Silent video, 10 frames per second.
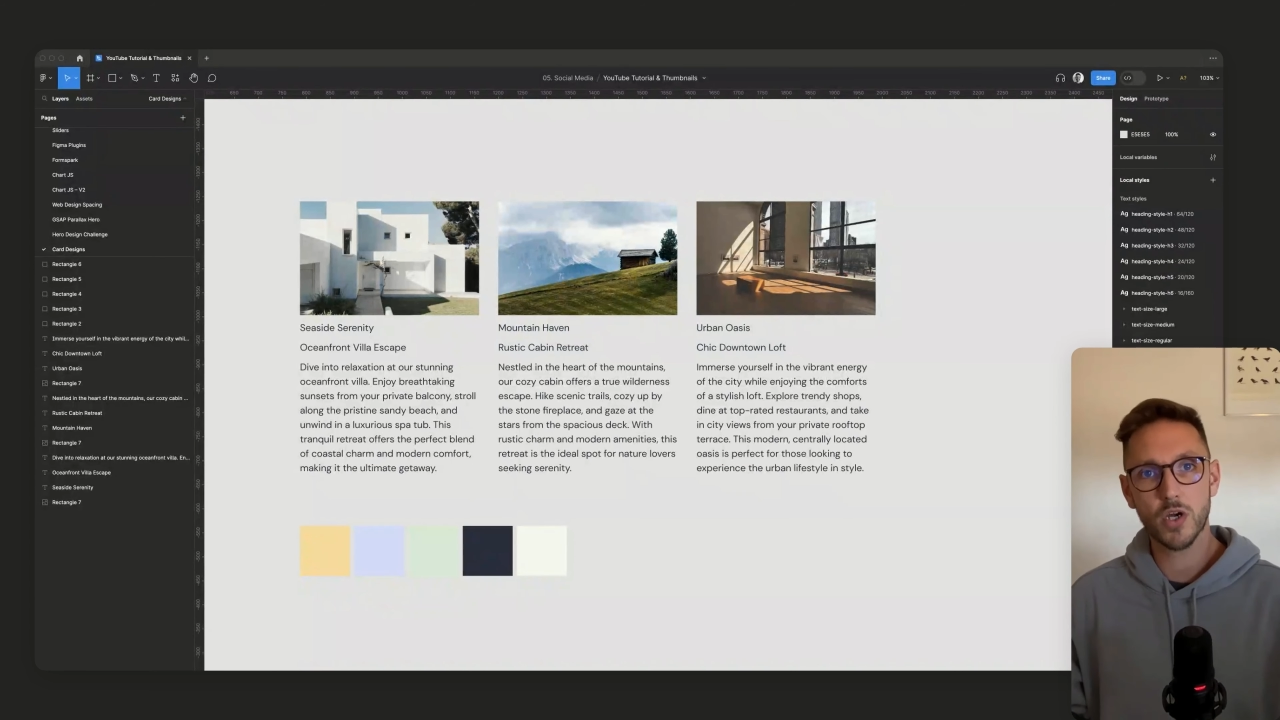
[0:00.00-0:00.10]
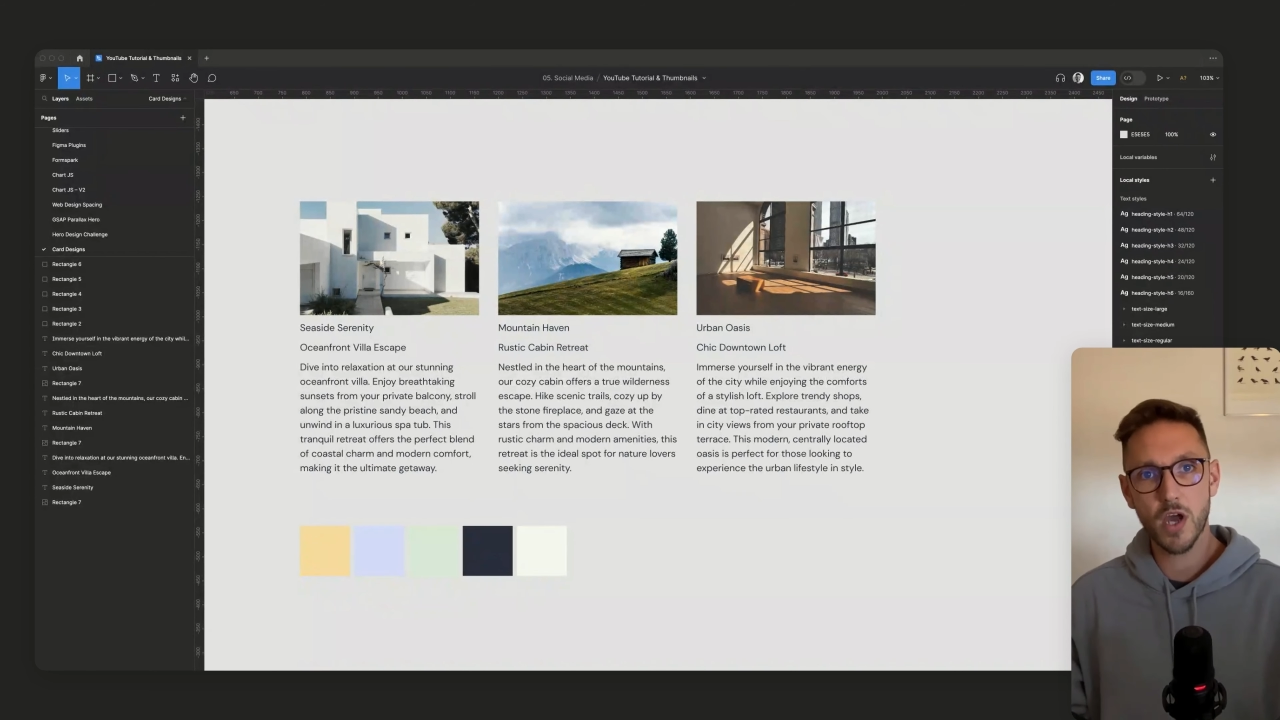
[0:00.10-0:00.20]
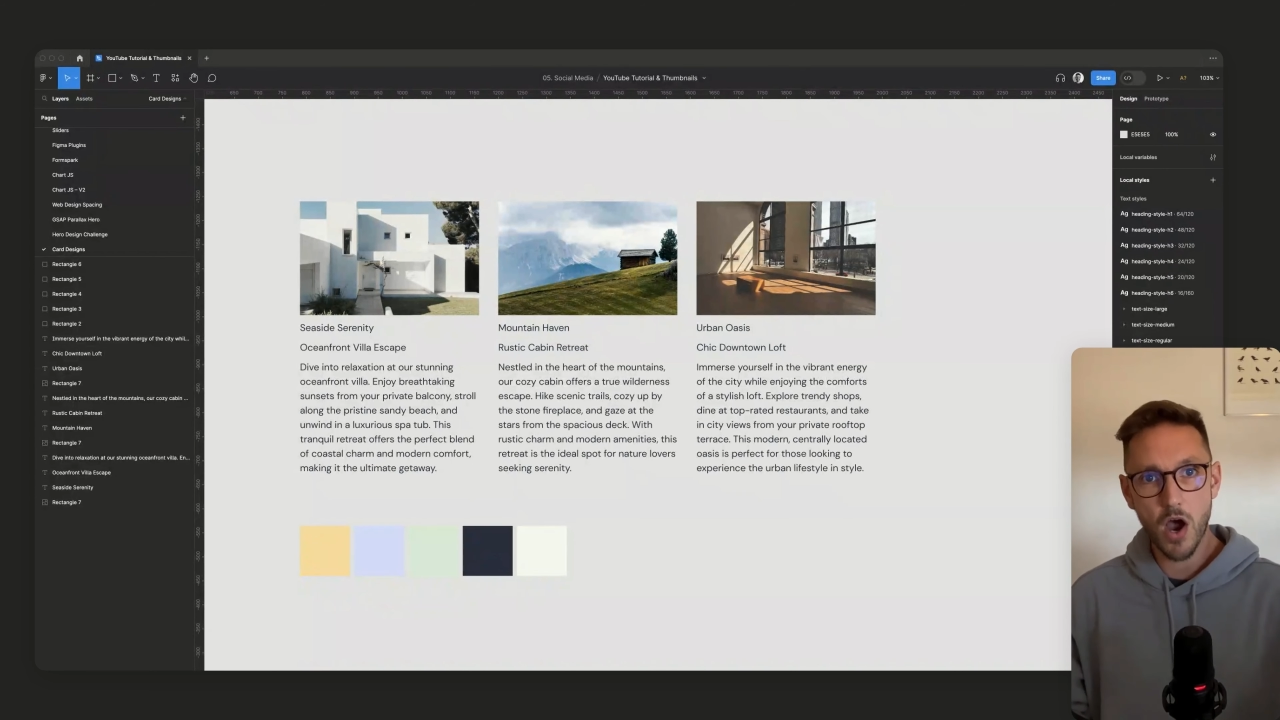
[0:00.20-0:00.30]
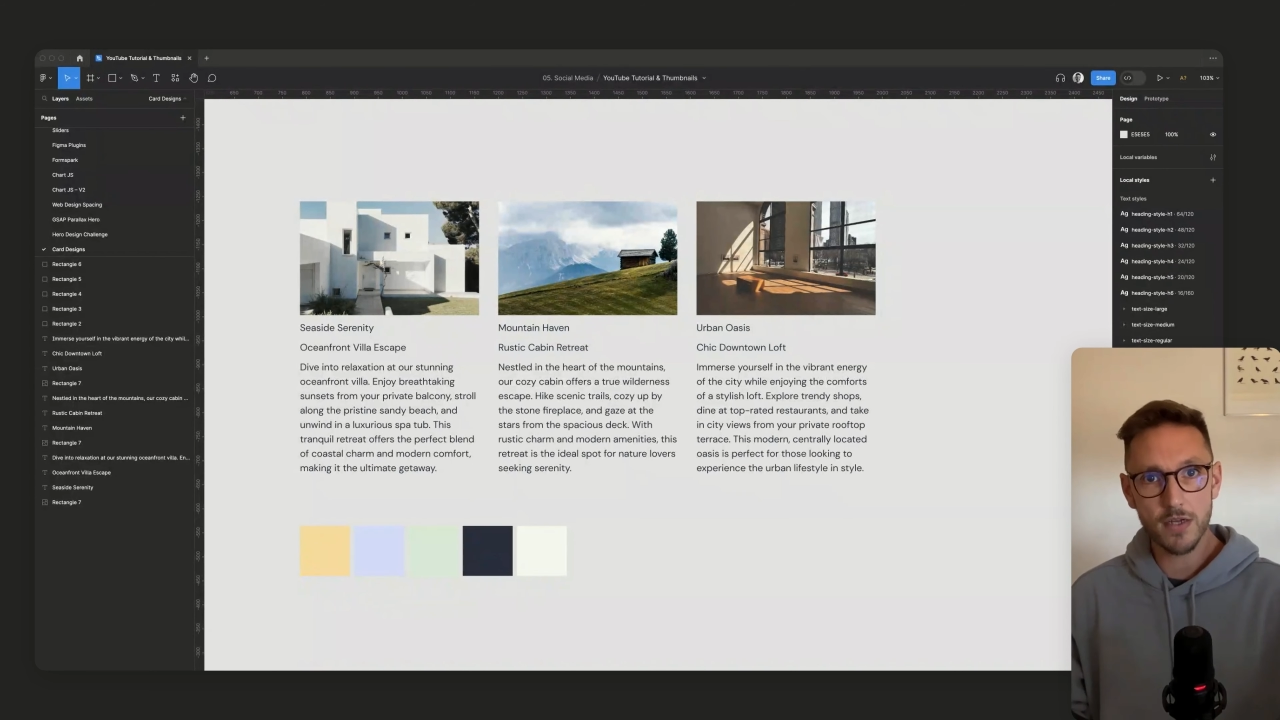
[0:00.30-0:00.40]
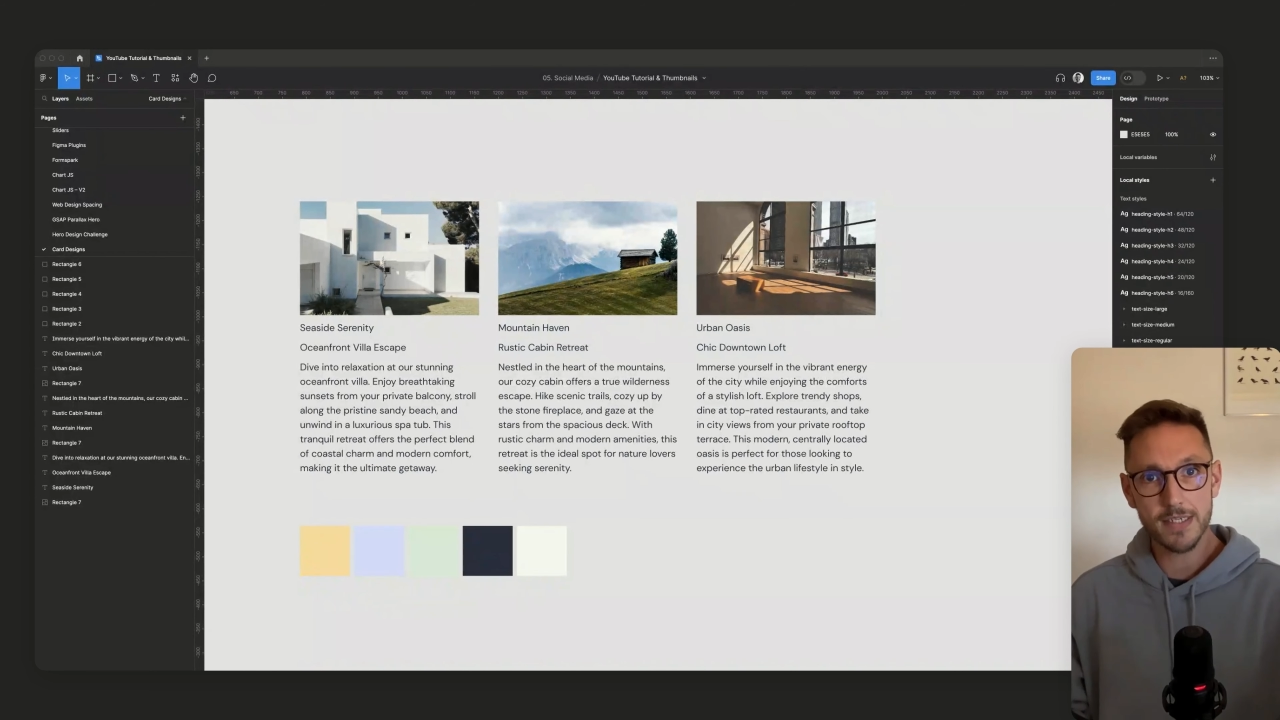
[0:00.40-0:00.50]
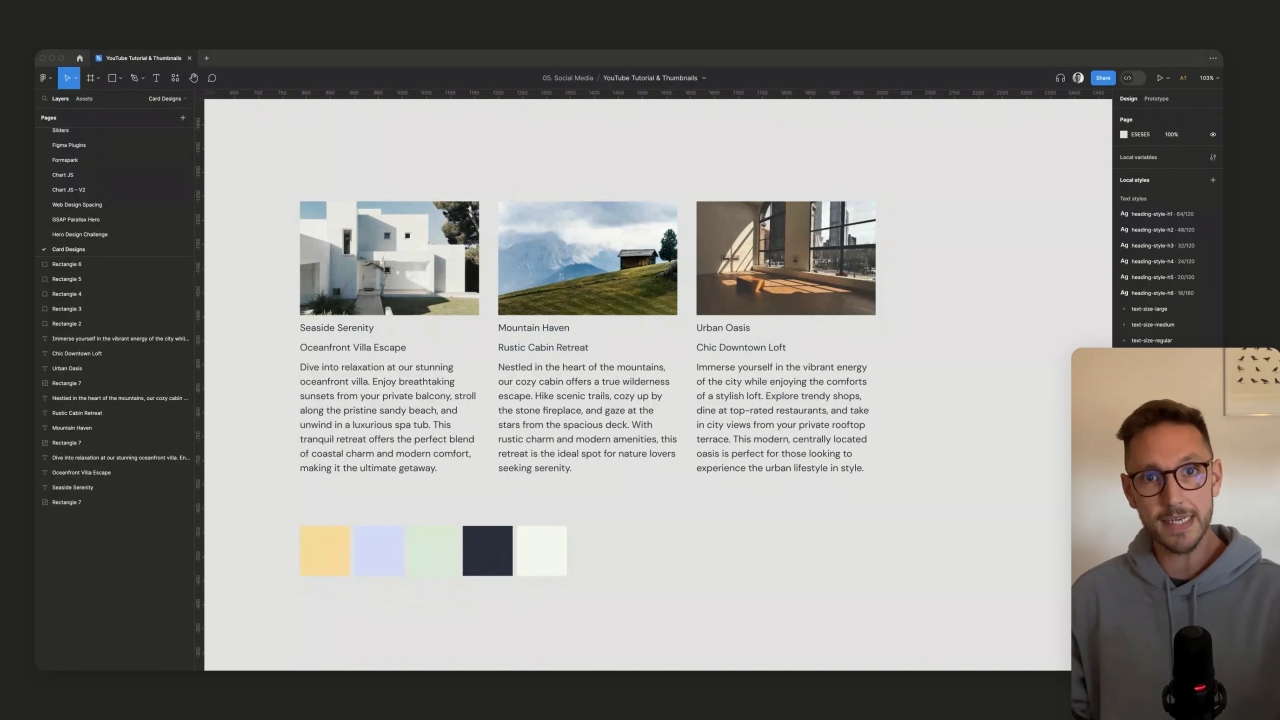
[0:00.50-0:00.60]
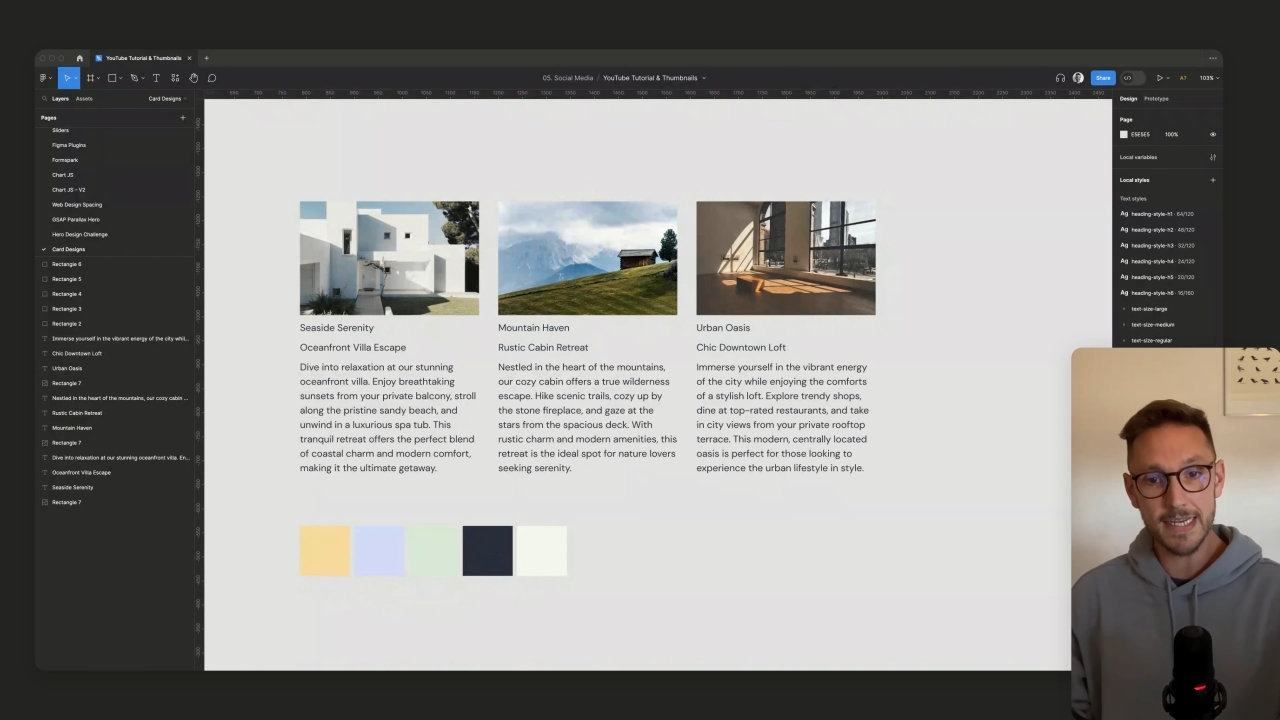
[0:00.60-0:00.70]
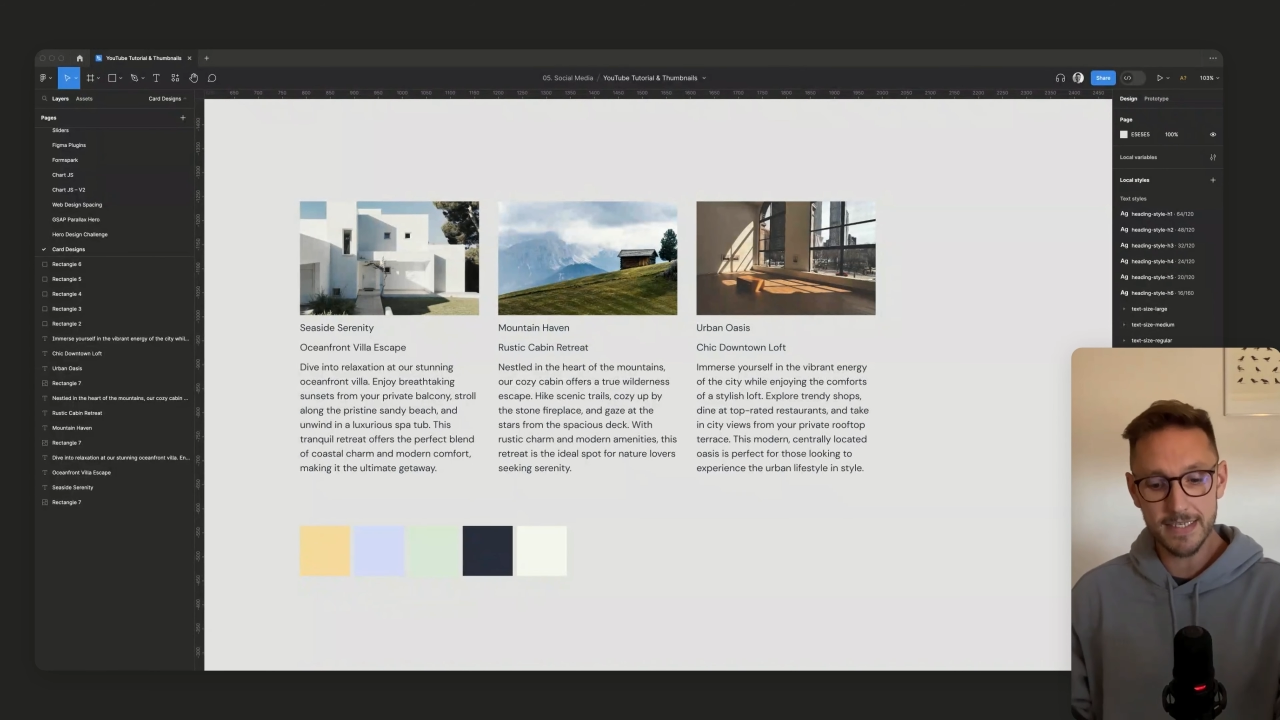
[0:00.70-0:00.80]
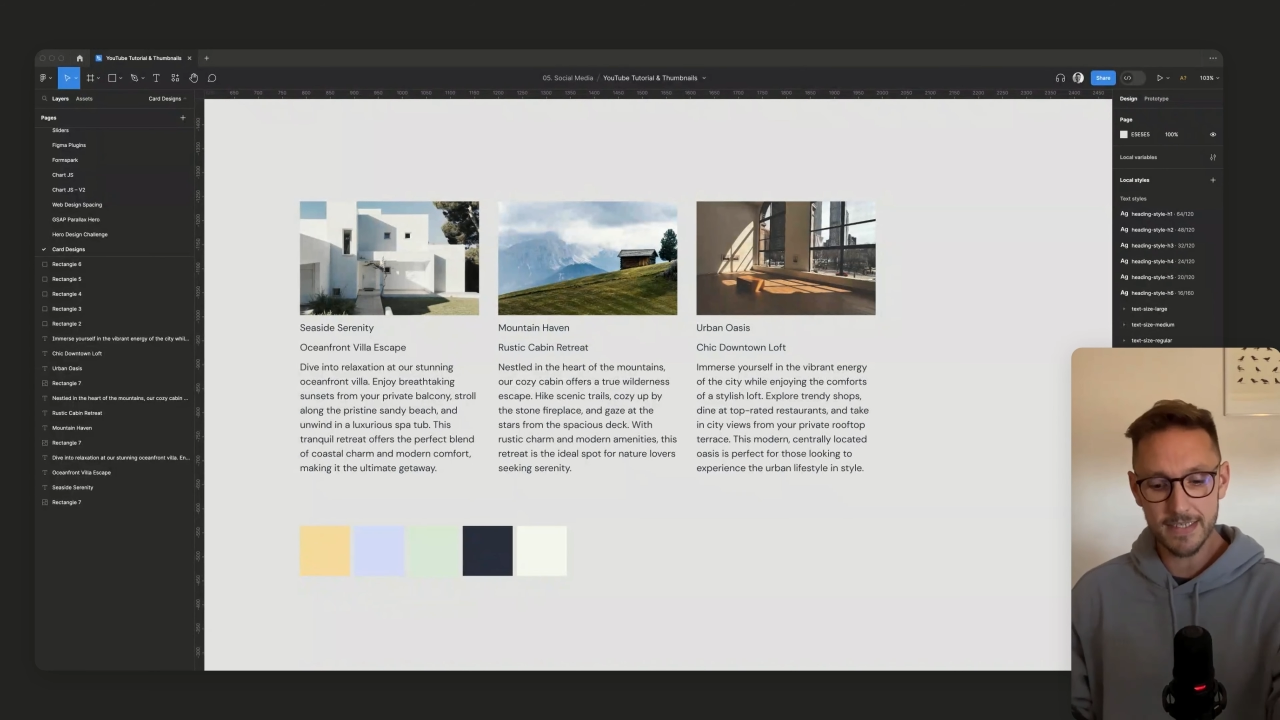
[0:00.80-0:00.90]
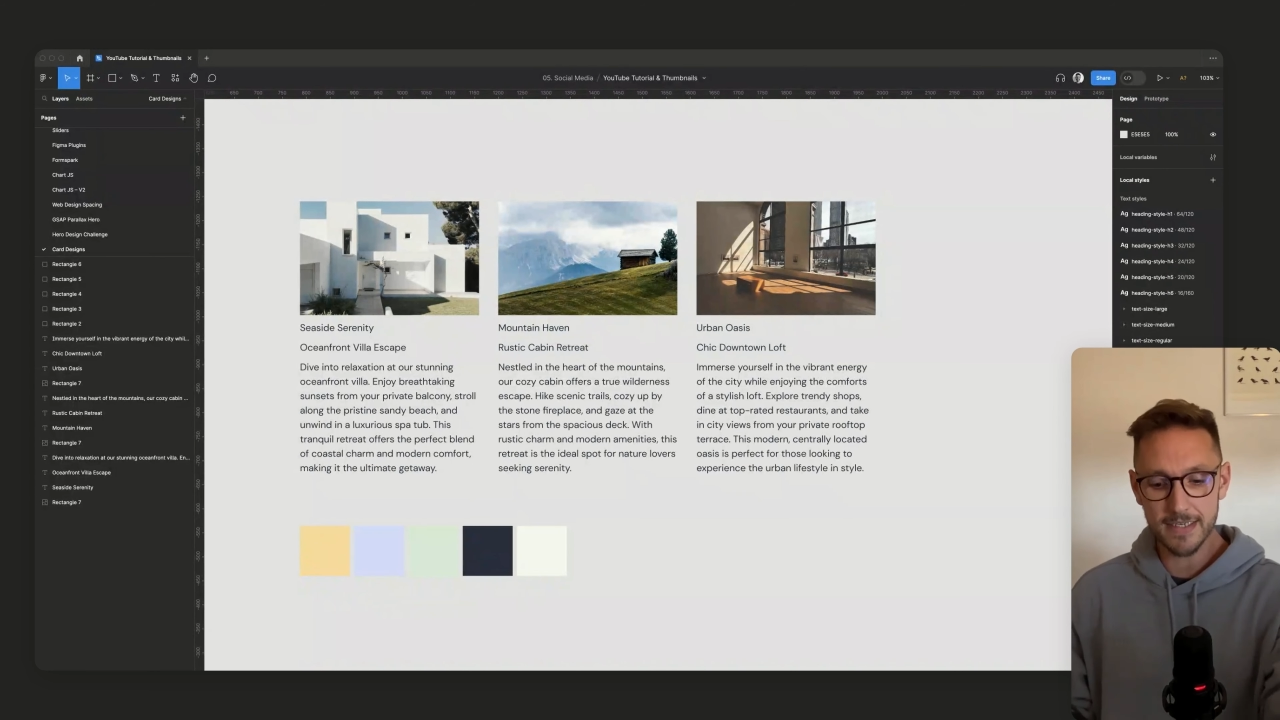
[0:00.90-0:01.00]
a card is,